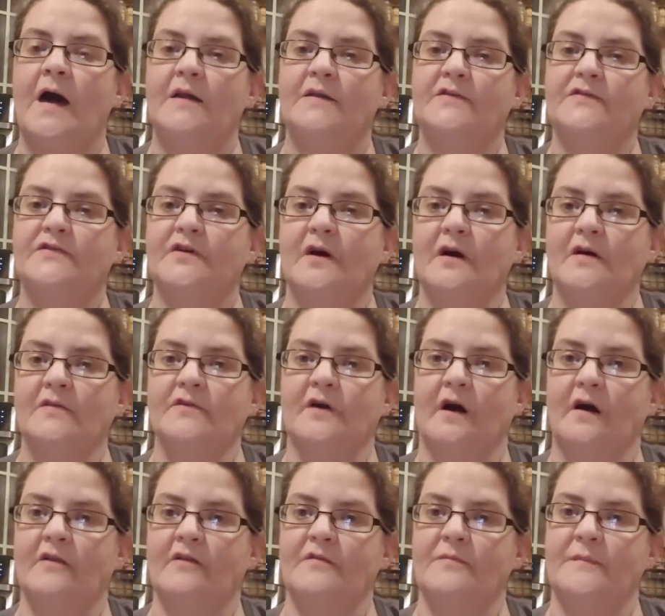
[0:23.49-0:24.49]
and it's called
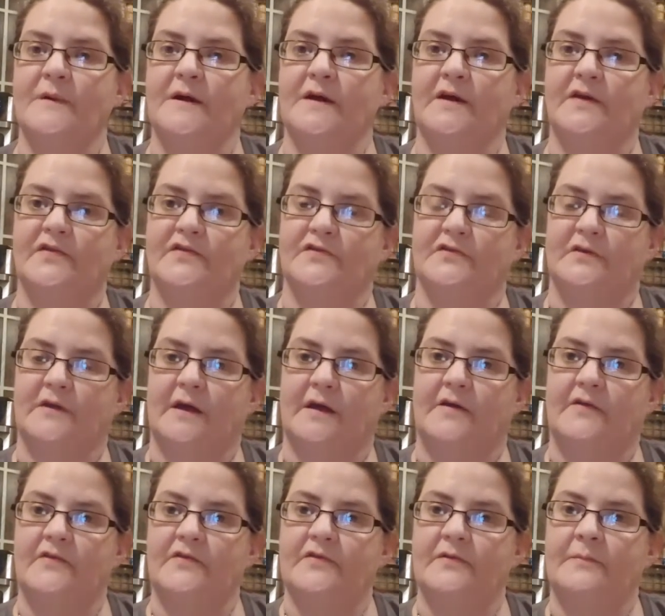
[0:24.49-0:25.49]
All of My
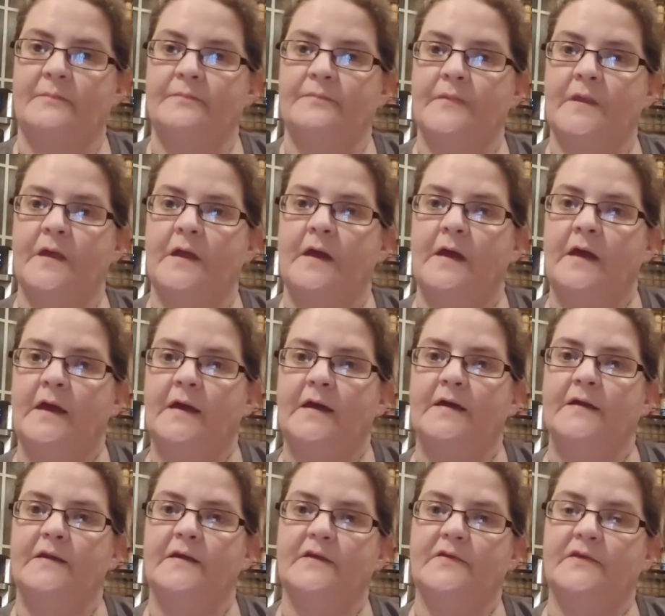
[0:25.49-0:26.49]
Yesterdays.
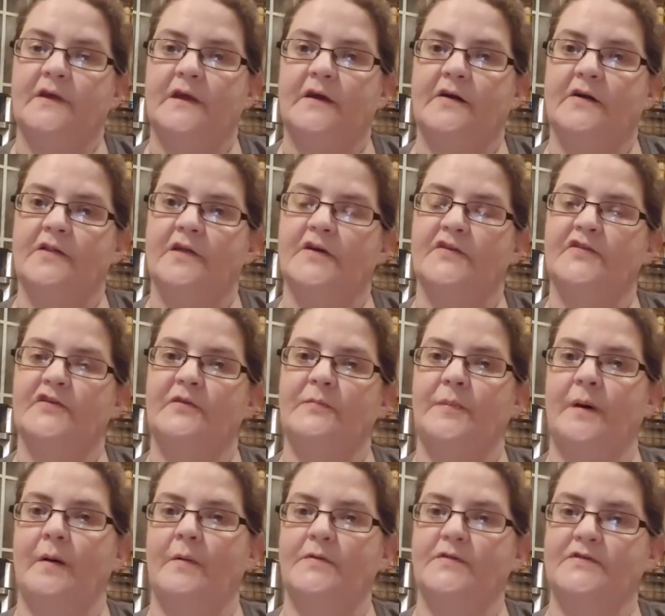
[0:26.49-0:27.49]
It is a collection
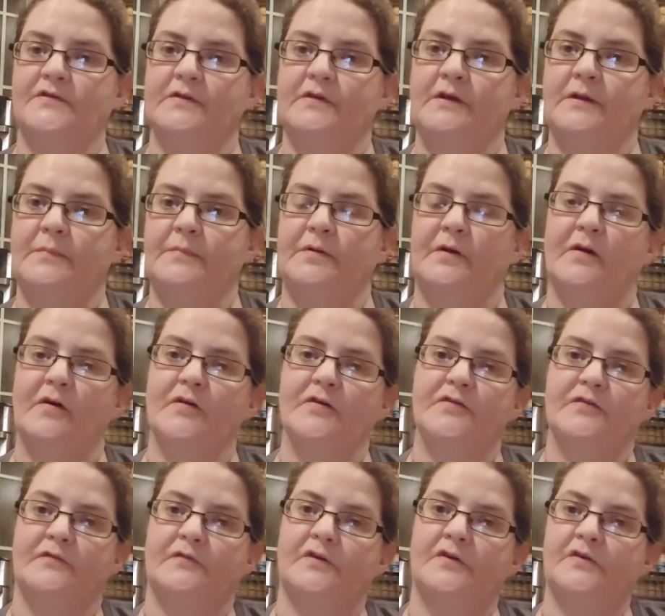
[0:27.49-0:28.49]
of poetry,
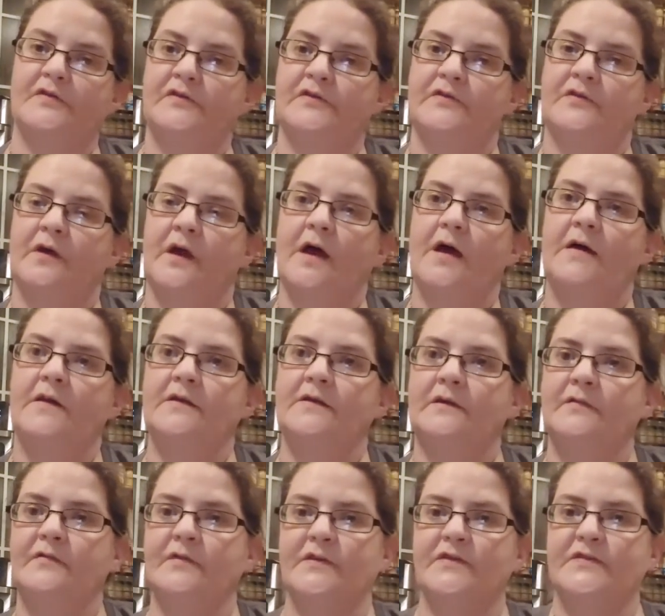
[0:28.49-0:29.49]
prose, verse, and
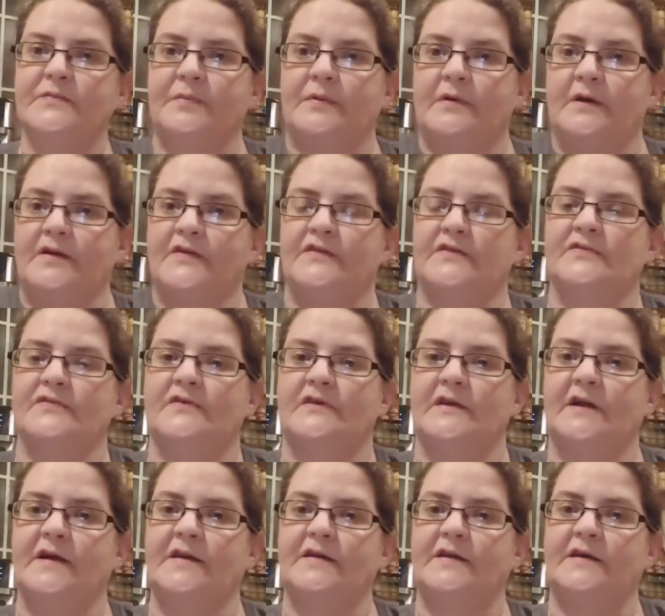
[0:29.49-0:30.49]
different inspirations
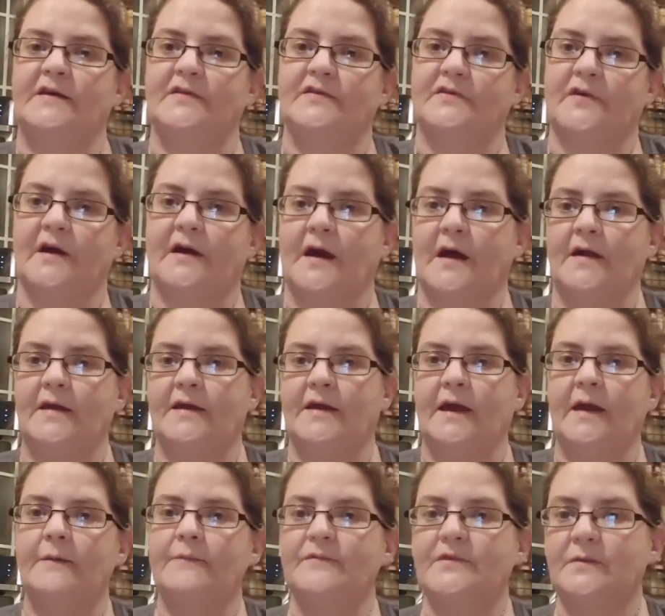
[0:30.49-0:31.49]
and ideas that kind of
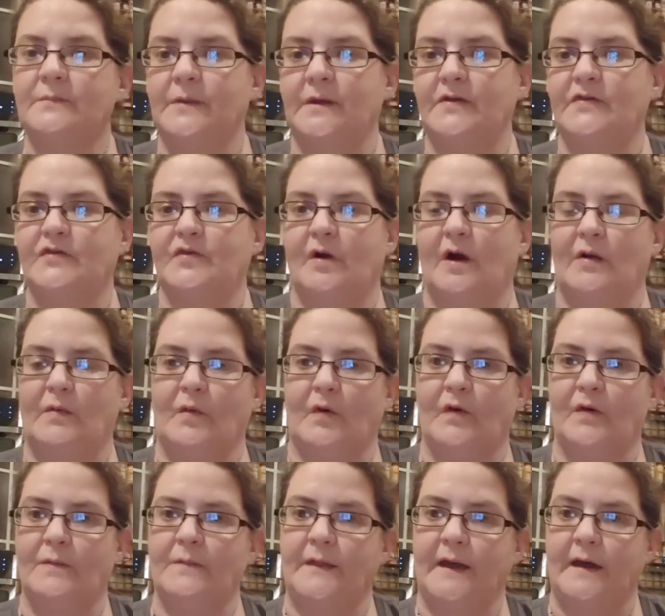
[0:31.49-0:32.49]
came to me, so I
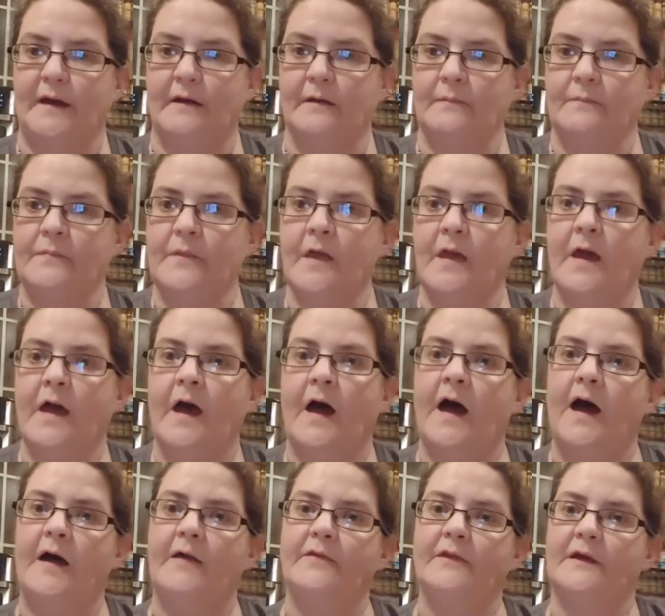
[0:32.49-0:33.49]
wrote them down,
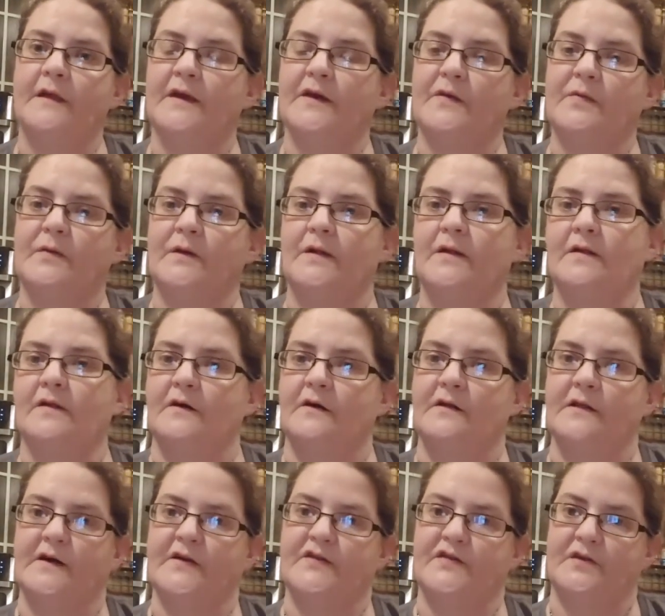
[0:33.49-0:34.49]
and then I created a
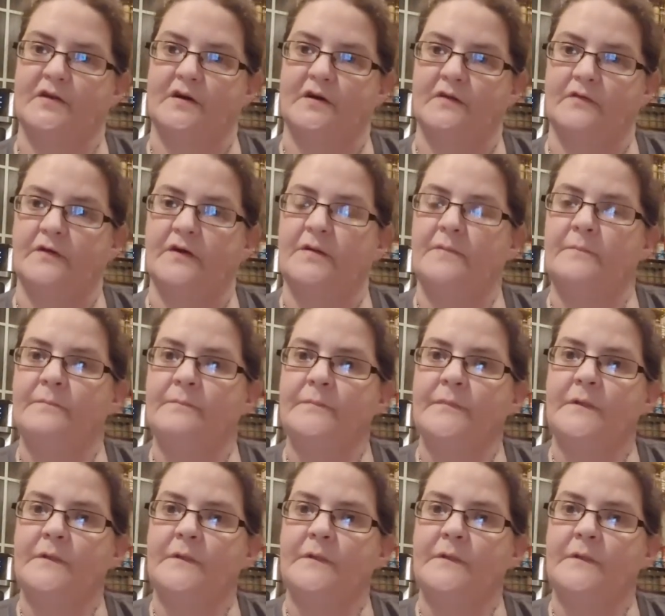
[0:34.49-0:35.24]
collection out of it.